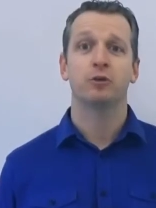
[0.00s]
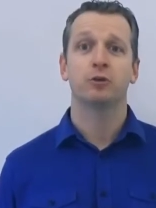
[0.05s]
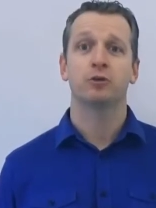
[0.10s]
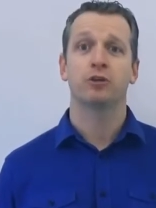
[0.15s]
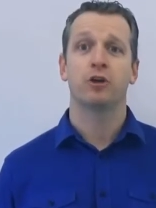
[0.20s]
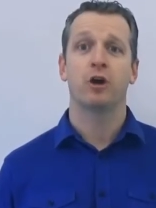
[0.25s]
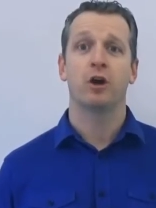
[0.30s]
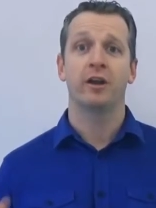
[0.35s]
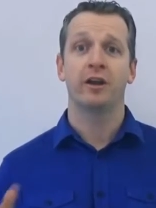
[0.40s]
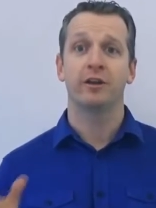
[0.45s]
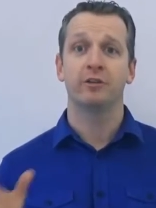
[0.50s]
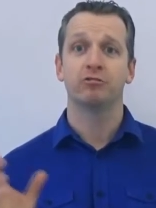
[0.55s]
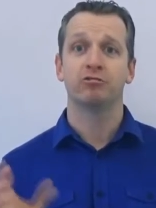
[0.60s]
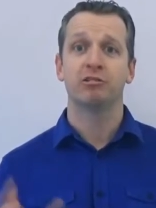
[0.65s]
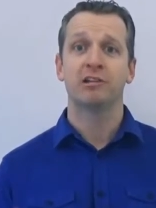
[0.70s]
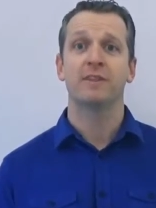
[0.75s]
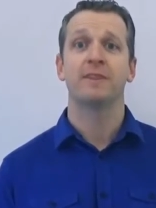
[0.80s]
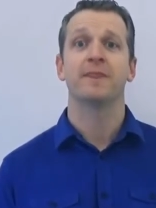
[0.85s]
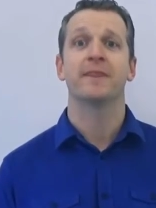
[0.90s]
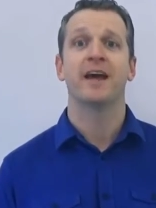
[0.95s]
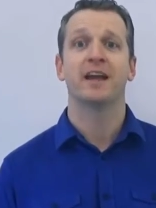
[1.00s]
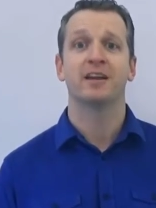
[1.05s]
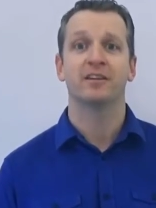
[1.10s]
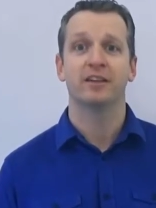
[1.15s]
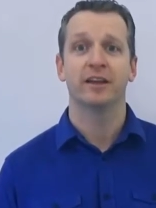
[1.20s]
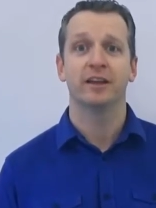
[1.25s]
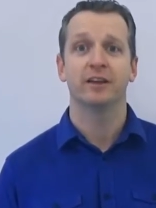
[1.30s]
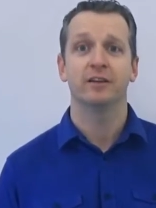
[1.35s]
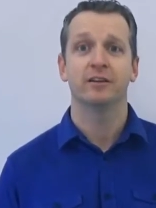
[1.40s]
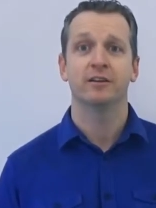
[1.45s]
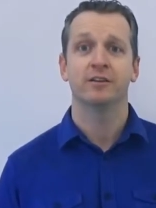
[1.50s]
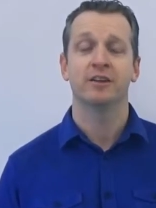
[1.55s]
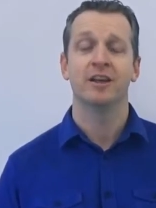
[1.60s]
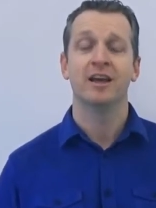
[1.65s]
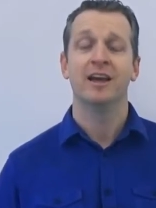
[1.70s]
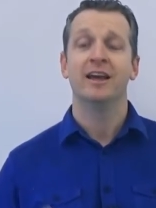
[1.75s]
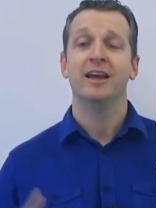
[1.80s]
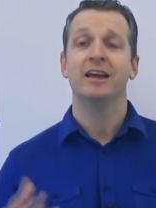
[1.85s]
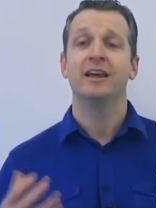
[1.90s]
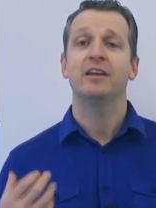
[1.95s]
your child has written that sentence,
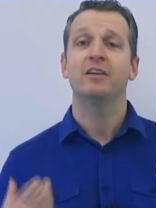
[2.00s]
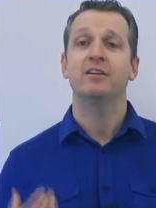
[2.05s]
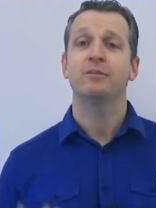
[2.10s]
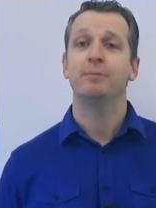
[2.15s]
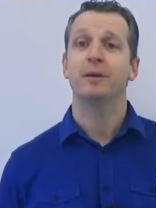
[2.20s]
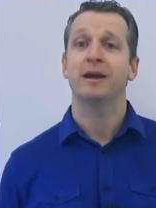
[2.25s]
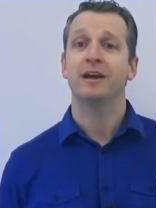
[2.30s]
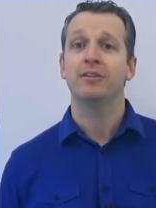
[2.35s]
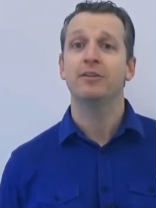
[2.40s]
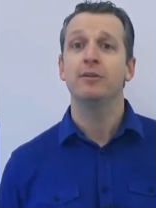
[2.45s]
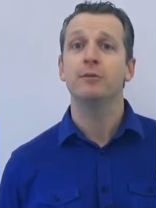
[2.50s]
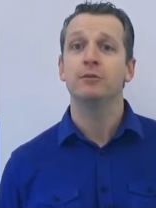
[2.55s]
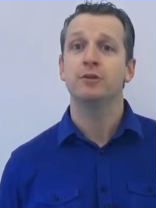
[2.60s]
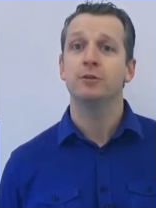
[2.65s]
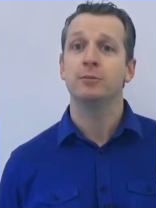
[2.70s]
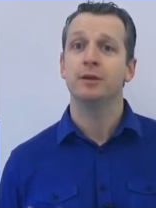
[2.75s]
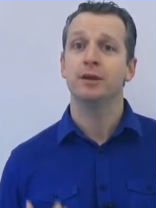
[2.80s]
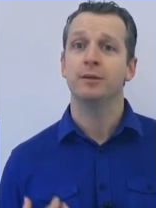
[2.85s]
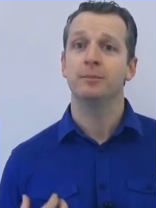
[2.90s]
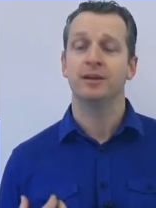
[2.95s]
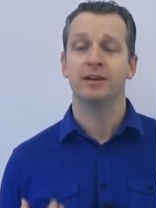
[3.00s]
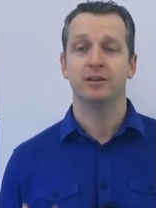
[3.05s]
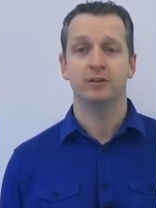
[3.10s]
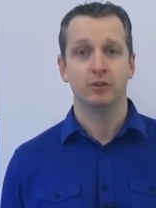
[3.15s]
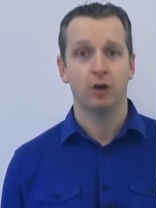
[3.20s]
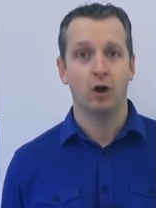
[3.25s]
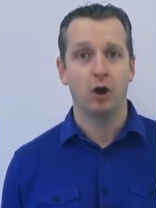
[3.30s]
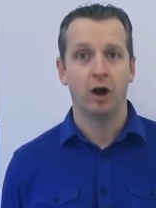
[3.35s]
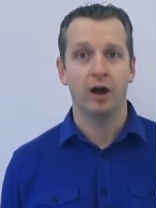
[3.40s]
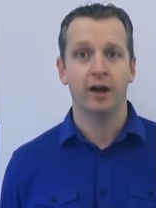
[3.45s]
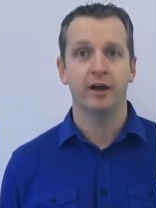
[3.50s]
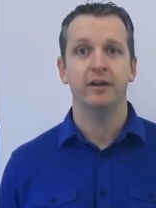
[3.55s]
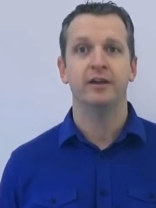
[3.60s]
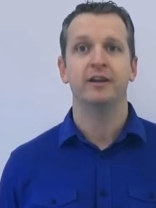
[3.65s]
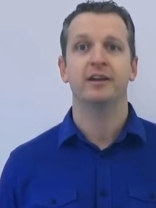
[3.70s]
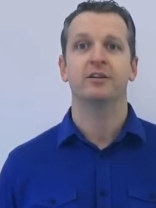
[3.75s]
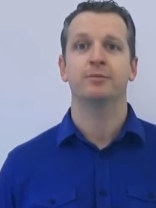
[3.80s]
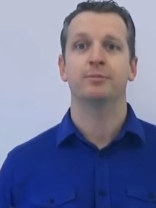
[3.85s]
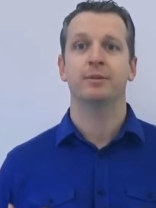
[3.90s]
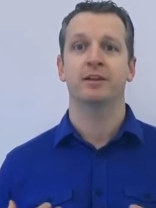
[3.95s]
expect them to be a bit tired,
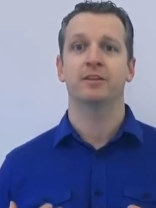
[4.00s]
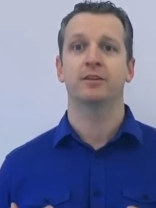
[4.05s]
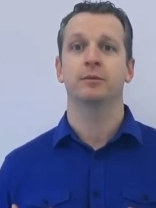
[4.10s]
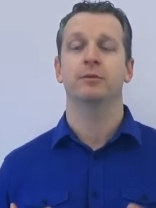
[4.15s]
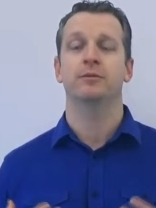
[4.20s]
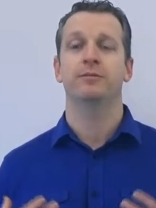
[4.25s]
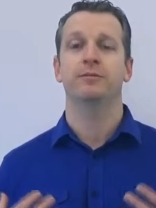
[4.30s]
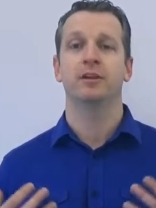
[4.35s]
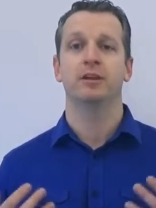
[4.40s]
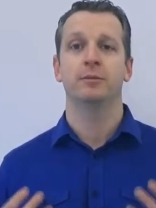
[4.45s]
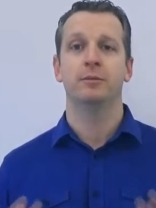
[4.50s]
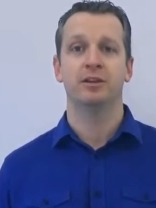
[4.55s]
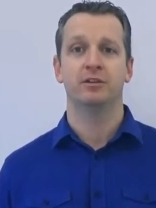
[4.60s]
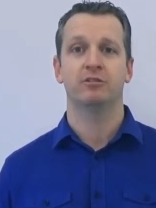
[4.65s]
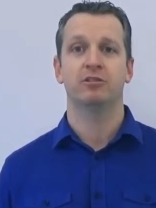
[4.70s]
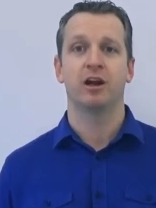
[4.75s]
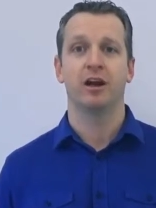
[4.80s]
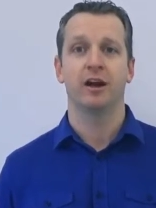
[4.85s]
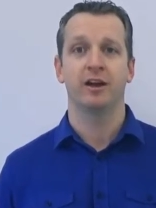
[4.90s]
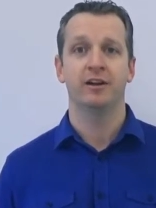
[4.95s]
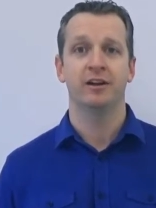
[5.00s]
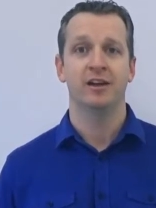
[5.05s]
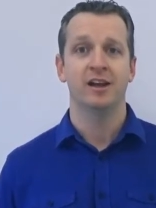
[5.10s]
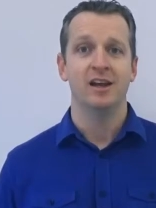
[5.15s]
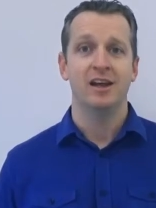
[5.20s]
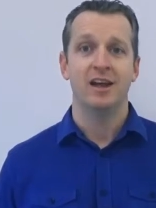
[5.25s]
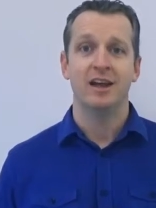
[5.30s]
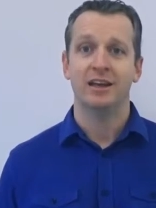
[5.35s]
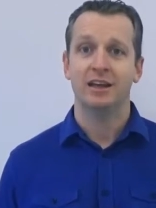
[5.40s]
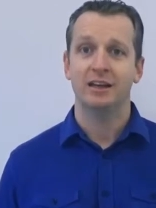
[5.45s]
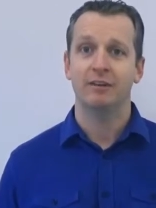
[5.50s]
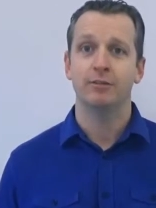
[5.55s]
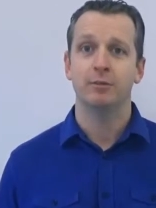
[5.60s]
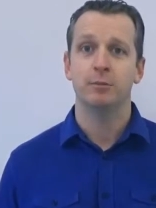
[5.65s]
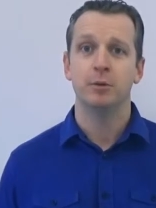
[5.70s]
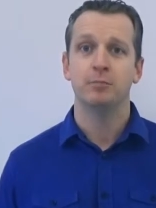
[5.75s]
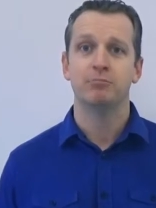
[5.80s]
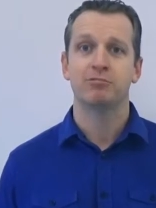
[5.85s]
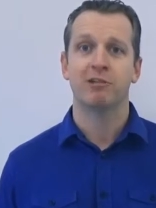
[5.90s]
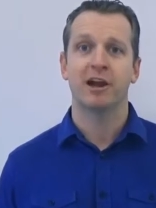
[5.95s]
expect them to feel a bit drained, and give
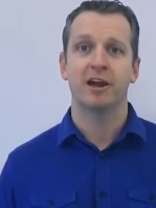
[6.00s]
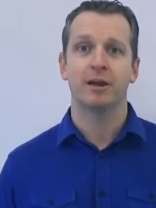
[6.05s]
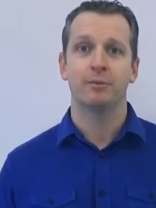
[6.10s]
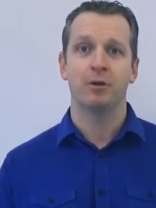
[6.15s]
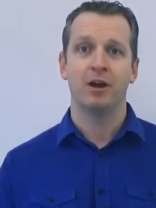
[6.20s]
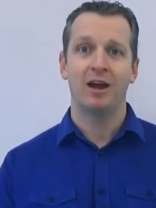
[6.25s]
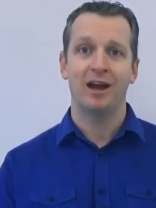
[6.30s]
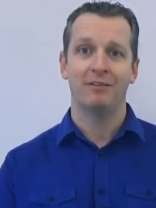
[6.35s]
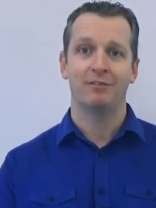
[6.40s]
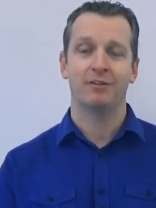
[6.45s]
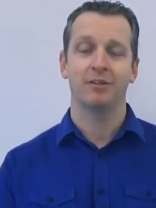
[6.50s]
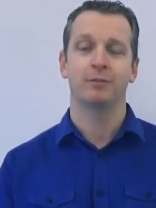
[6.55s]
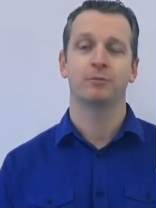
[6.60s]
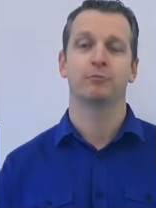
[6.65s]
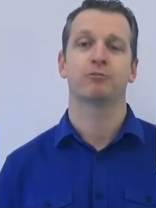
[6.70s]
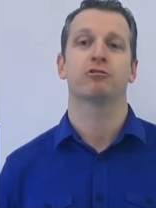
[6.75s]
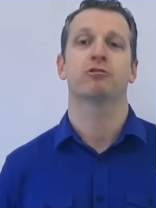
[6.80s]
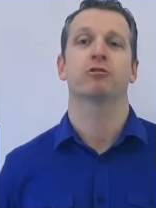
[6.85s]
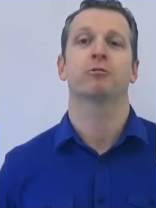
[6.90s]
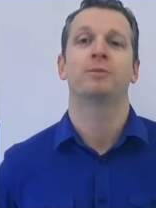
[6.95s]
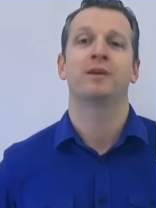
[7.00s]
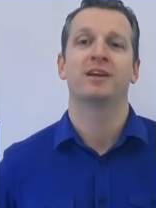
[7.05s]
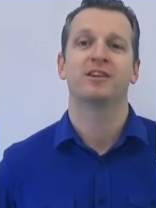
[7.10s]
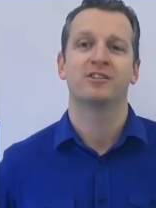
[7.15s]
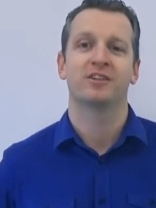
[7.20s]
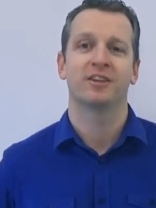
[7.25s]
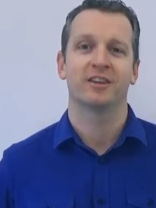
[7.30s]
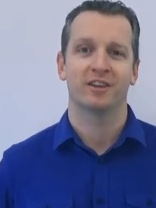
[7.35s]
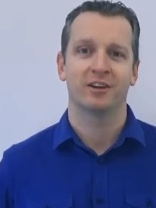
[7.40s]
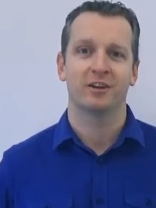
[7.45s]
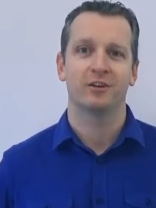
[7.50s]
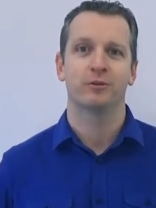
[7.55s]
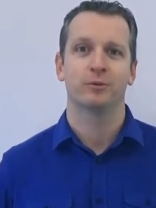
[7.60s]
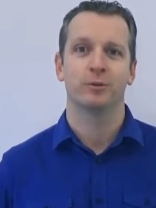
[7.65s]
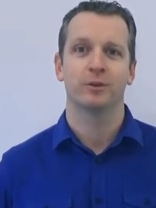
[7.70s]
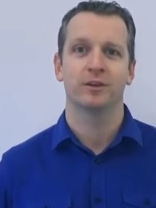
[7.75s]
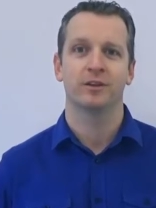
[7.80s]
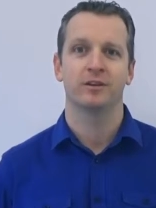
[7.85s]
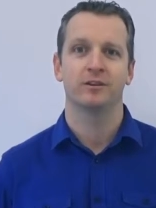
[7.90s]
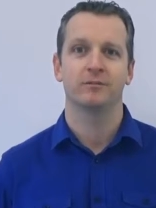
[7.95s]
them a break by having them draw a picture that goes
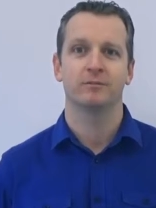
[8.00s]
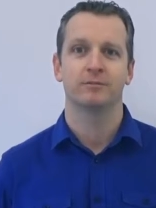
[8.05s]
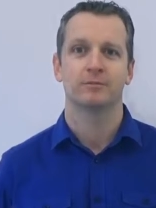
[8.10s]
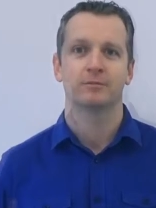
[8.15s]
with it.